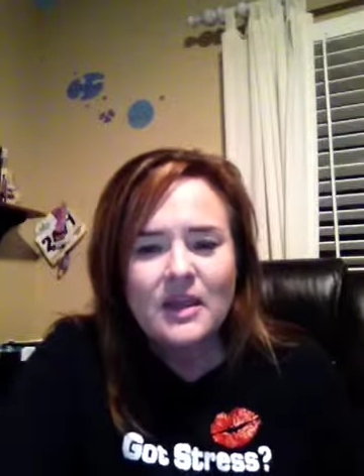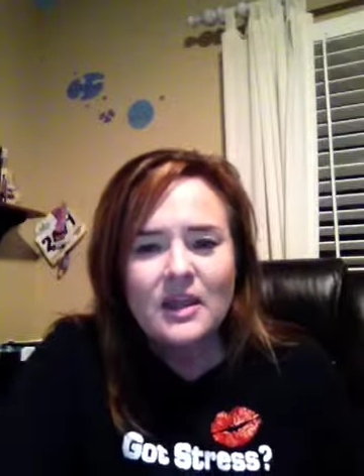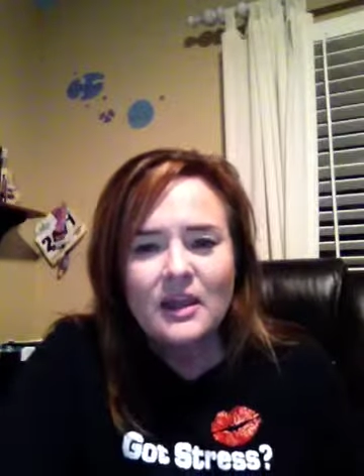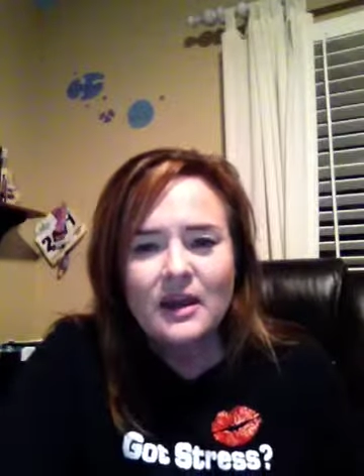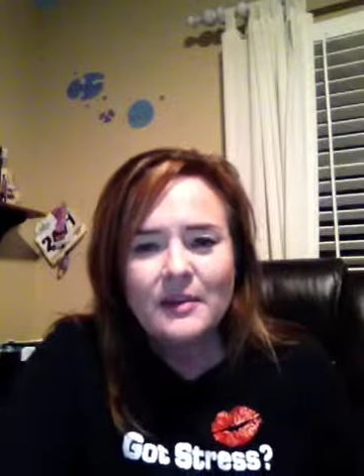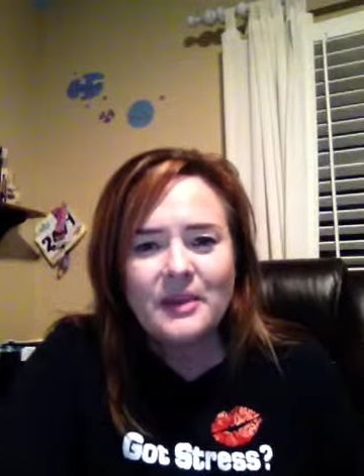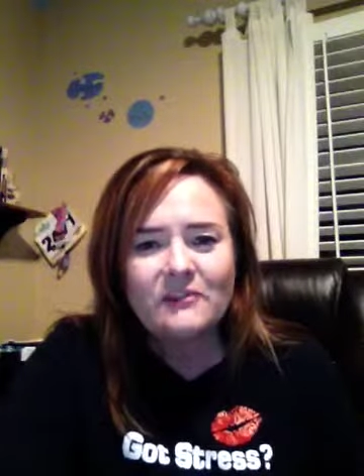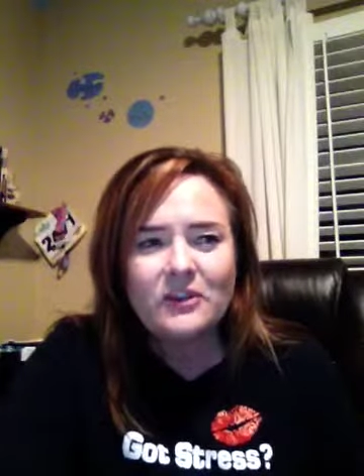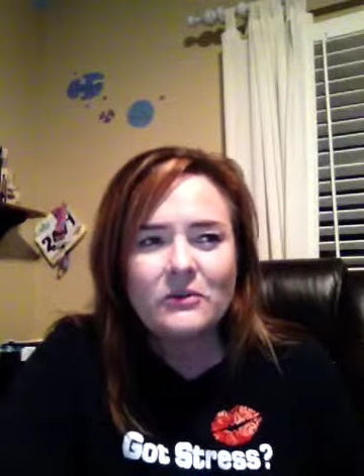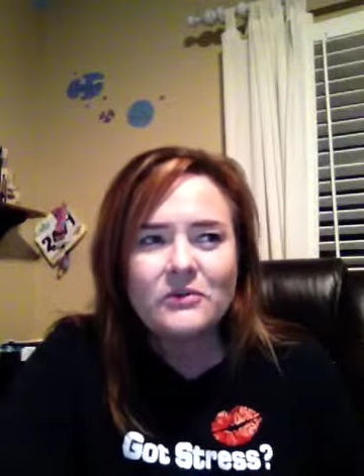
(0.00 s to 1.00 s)

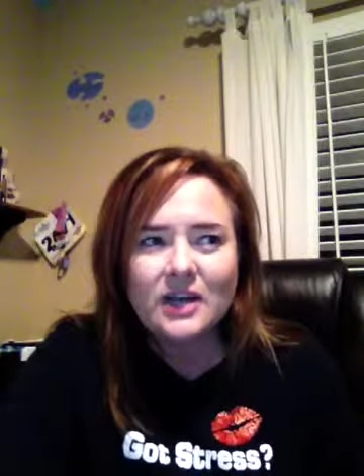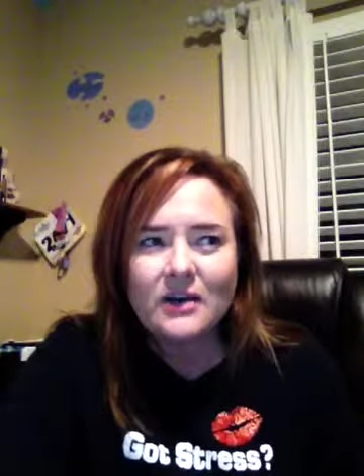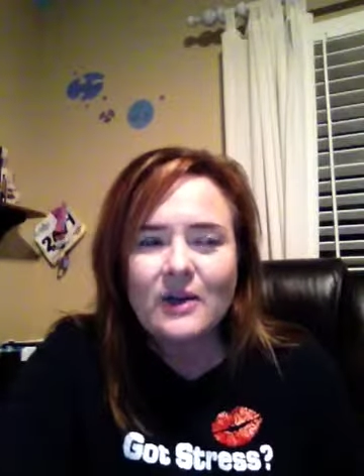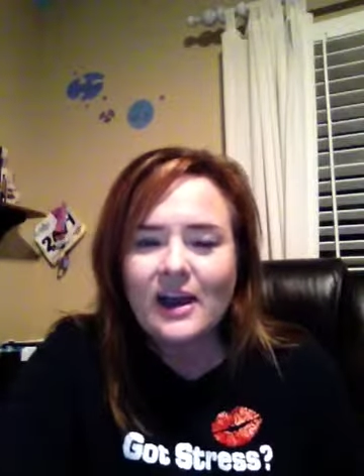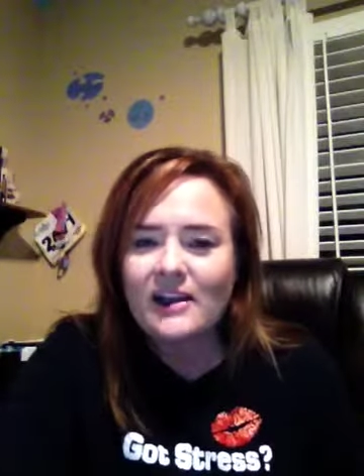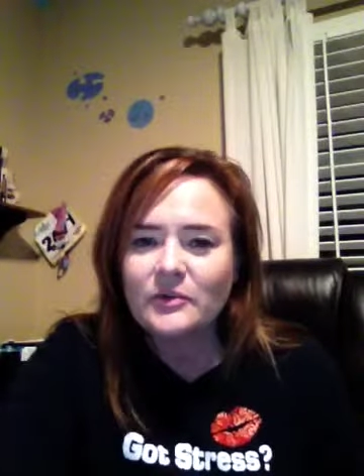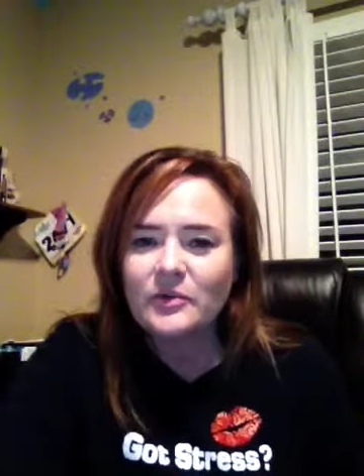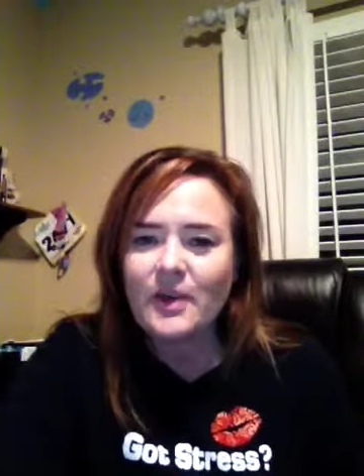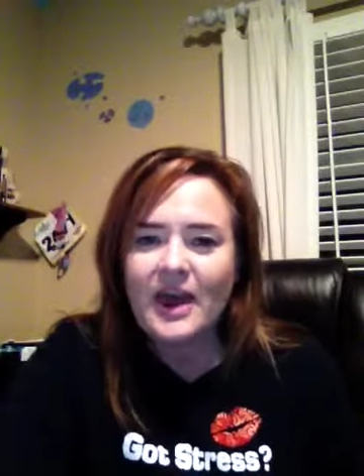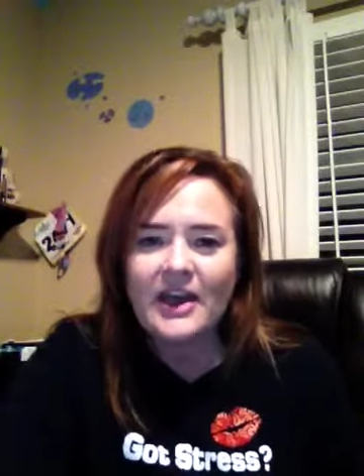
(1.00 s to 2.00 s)
If you don't act with
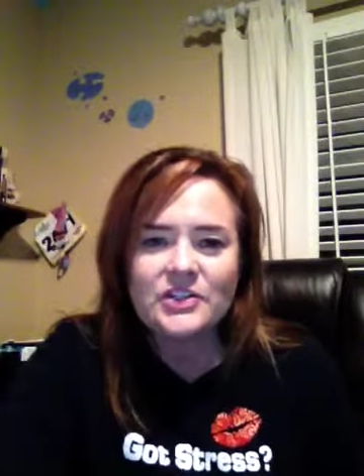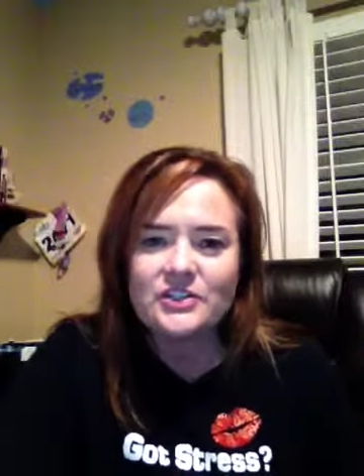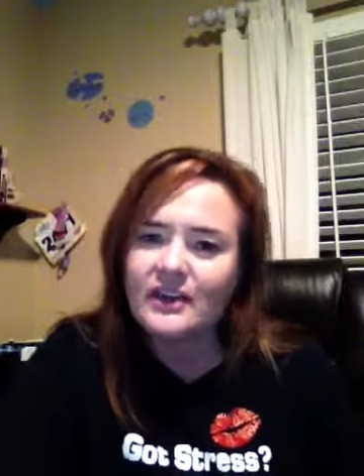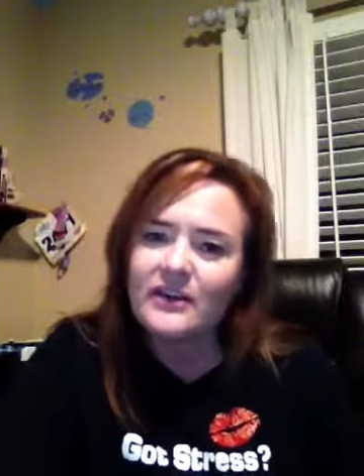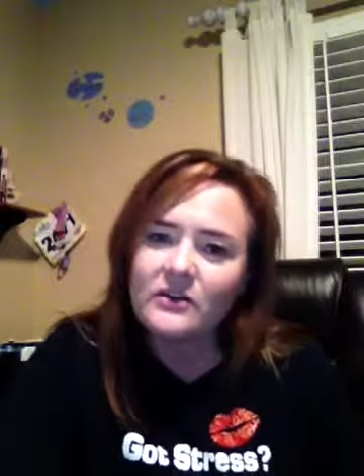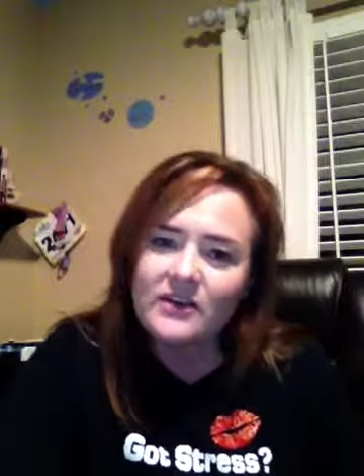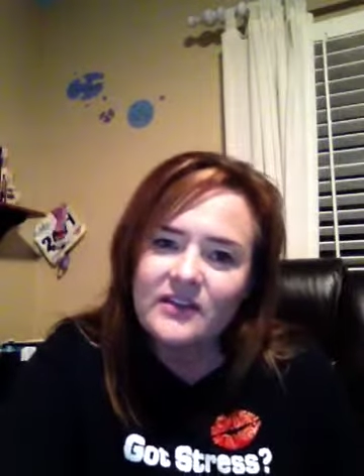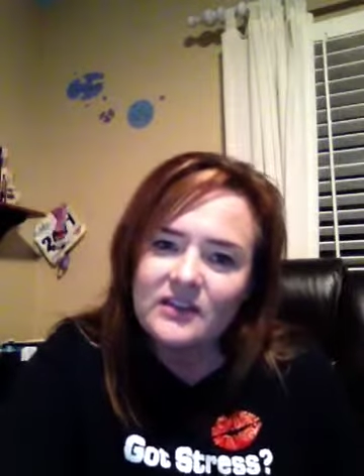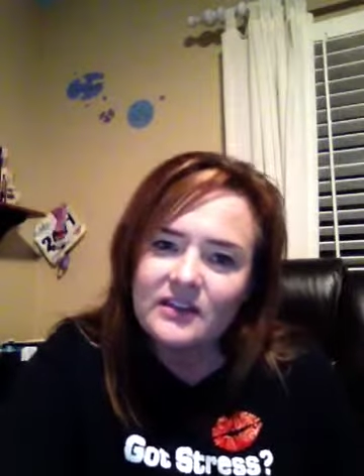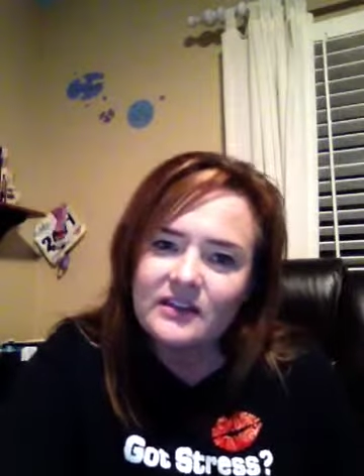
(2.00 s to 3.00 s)
passion, they don't
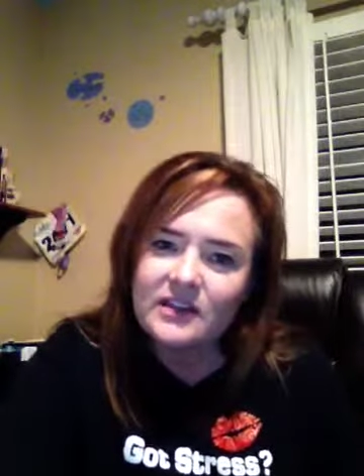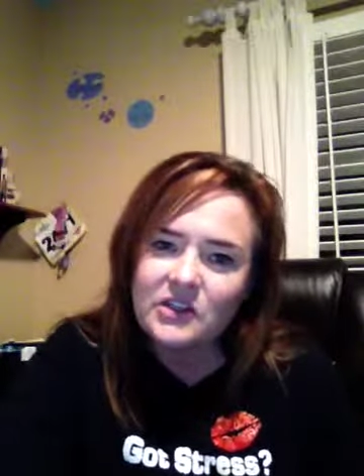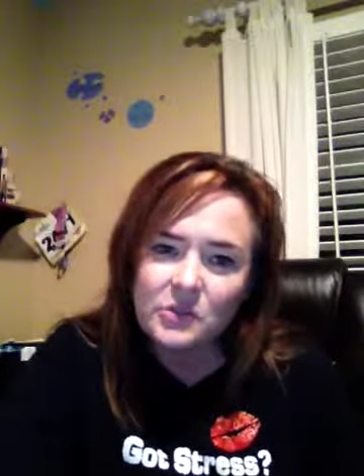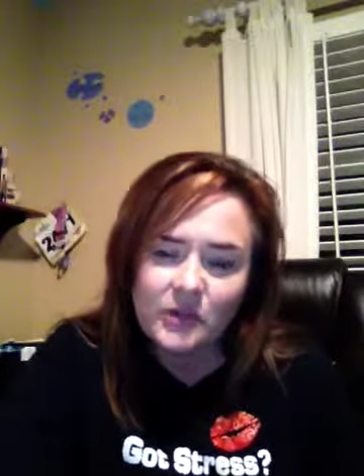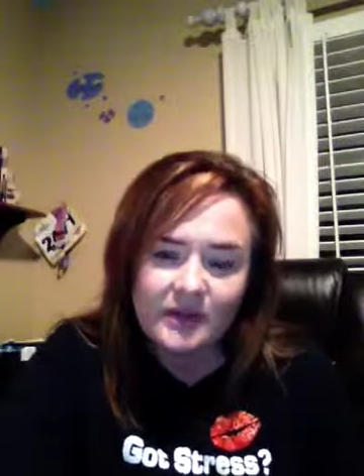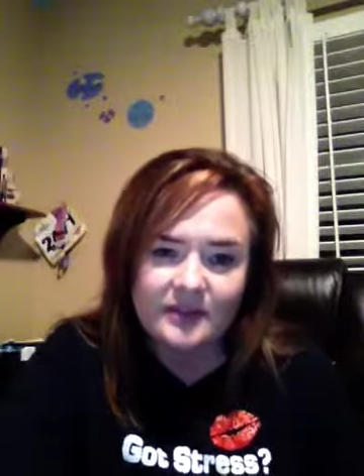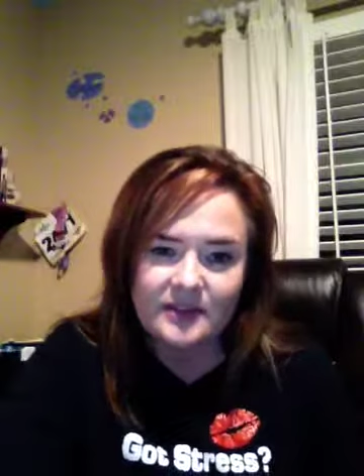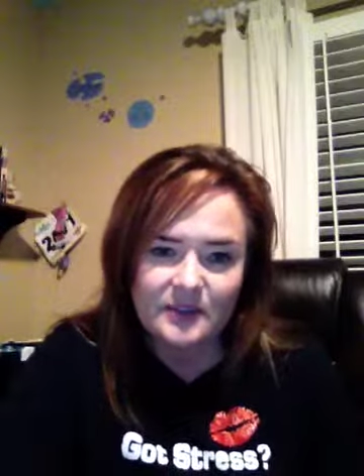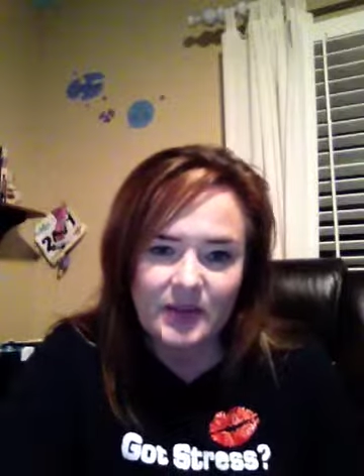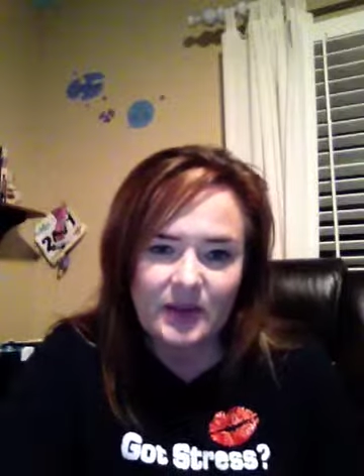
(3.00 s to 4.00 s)
even think that you want the
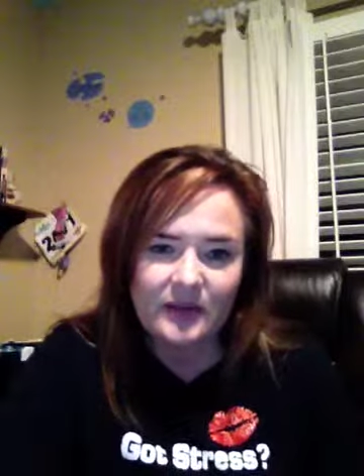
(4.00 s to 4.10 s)
spa.